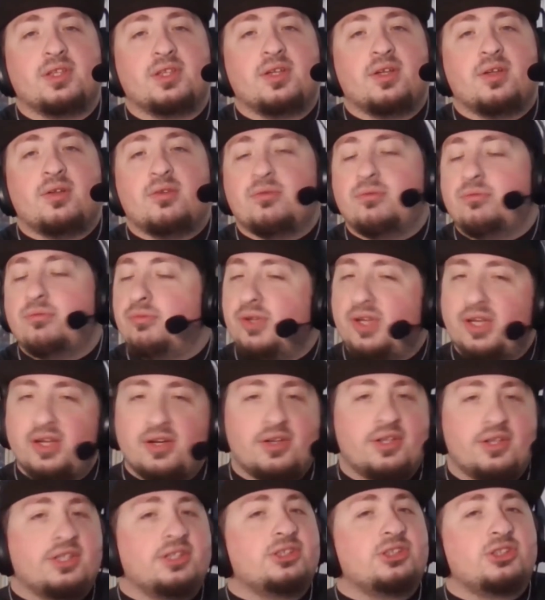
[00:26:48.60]

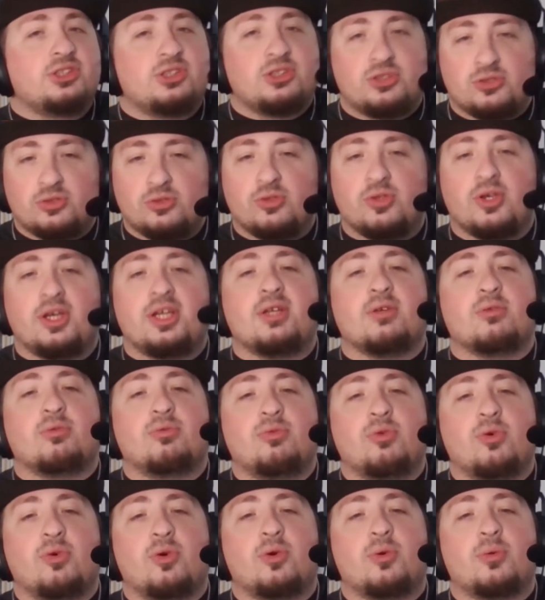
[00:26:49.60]
Very
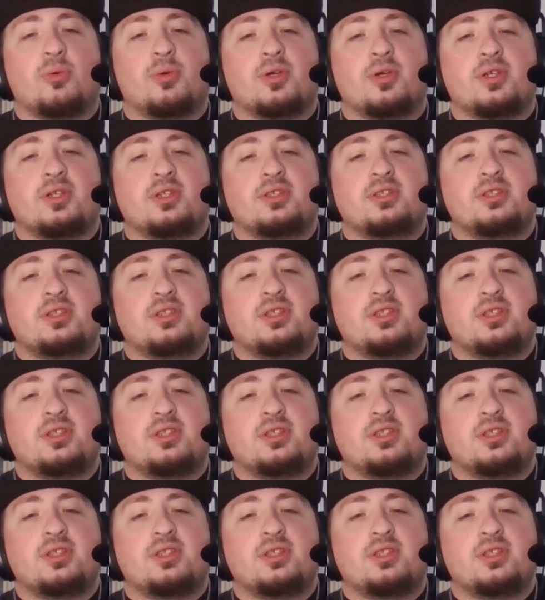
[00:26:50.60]
straightforward.